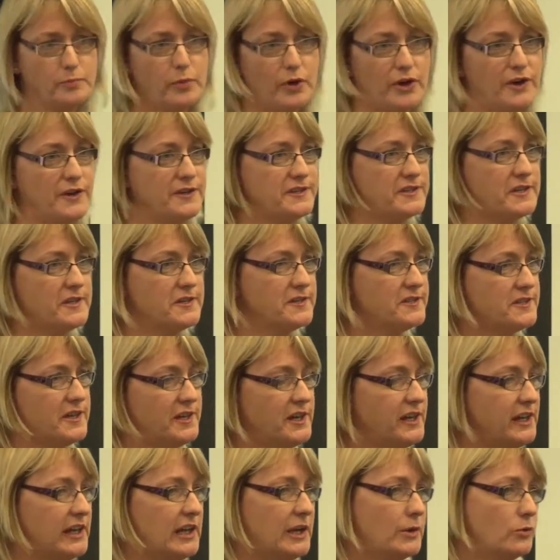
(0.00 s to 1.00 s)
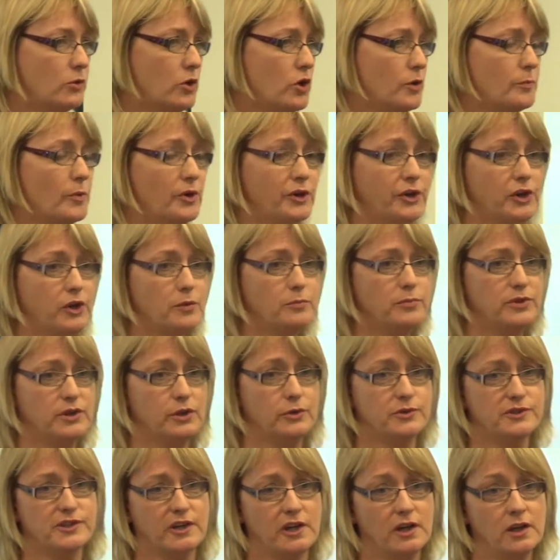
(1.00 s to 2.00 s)
person sitting in a room on a
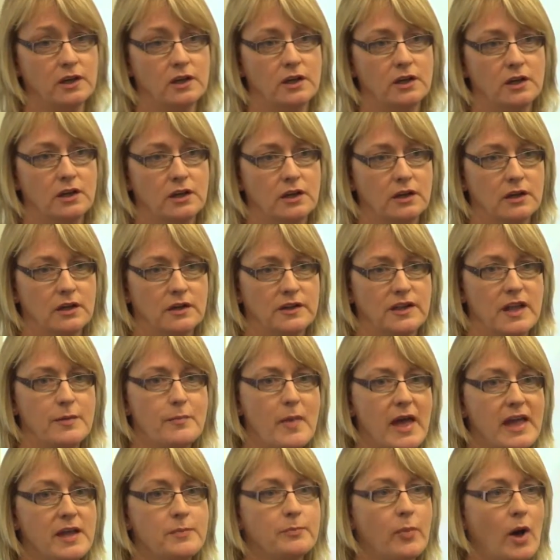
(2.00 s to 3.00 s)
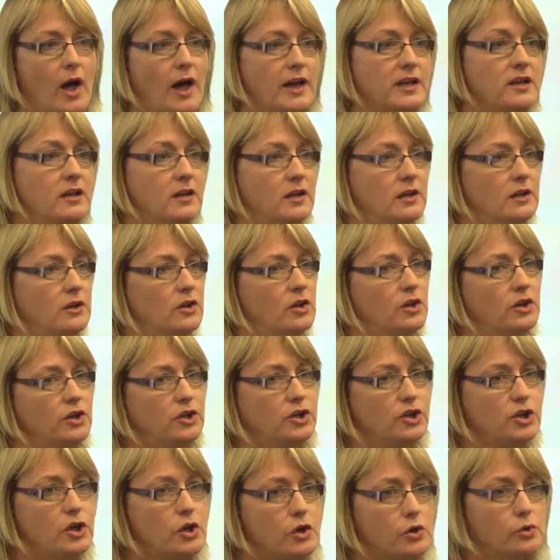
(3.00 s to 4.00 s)
computer. They're made by
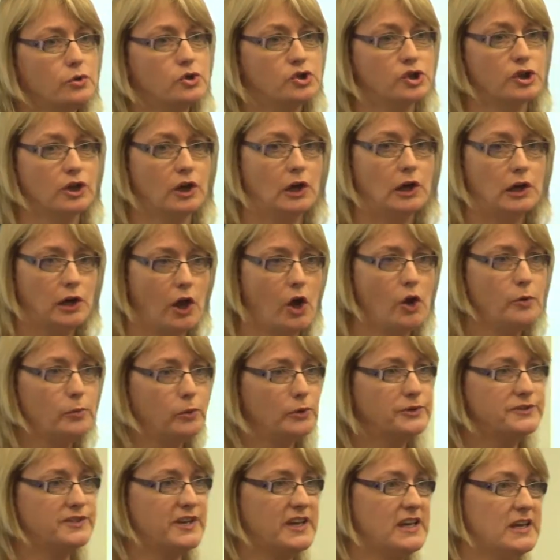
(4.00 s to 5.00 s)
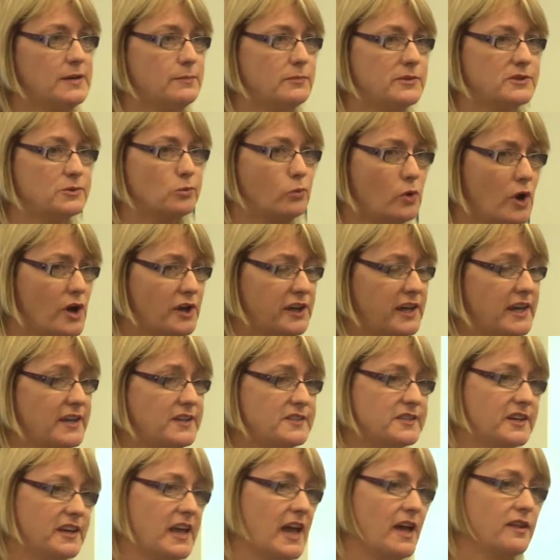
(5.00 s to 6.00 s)
huge global teams working
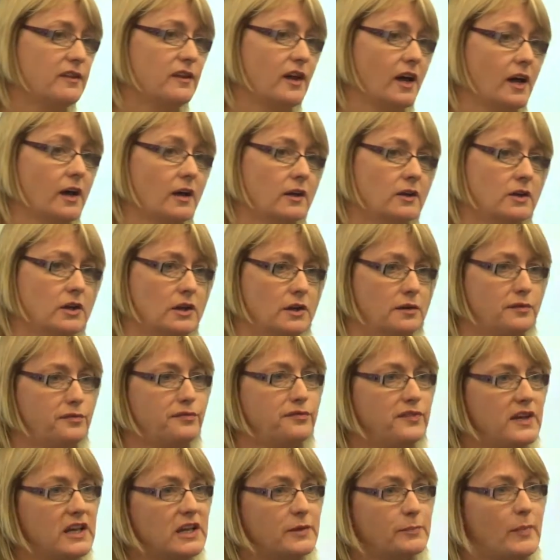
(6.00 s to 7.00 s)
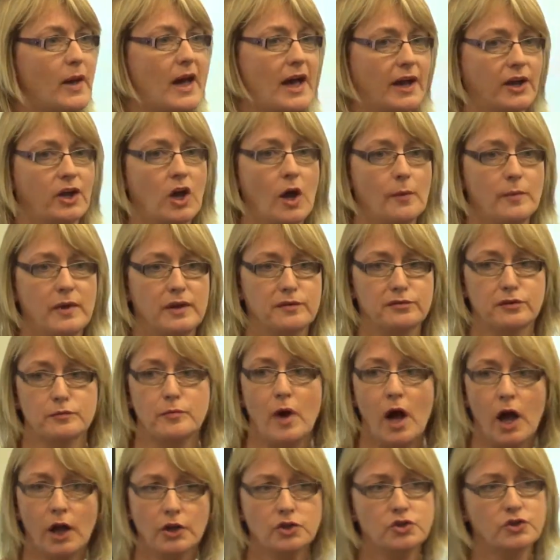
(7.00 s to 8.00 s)
together, feedback coming from
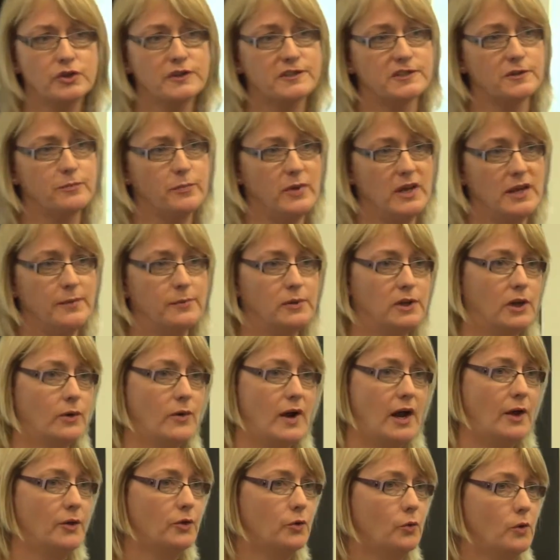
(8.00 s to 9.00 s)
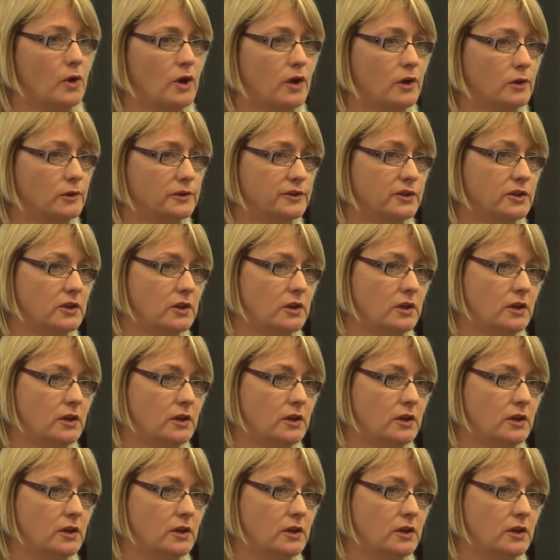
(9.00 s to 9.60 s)
hundreds of people around the world,